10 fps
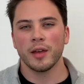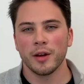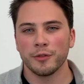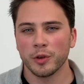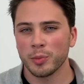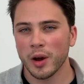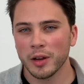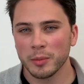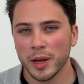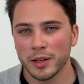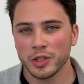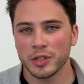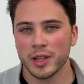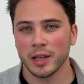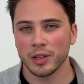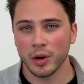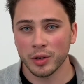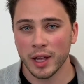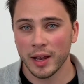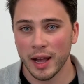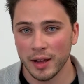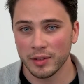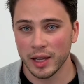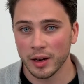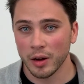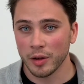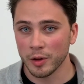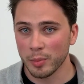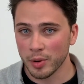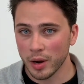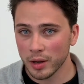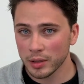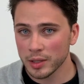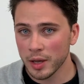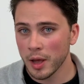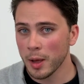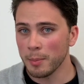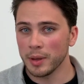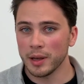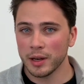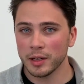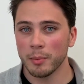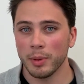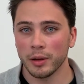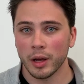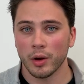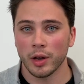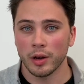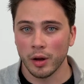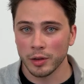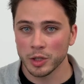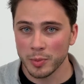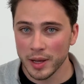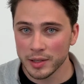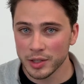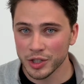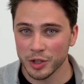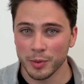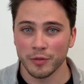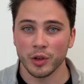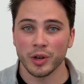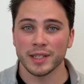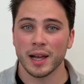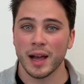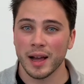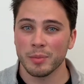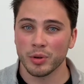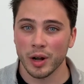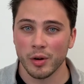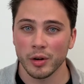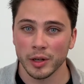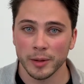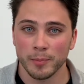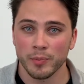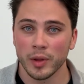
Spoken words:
For product managers that don't yet have data on their product, beginning to build out a knowledge base should be viewed as a high priority.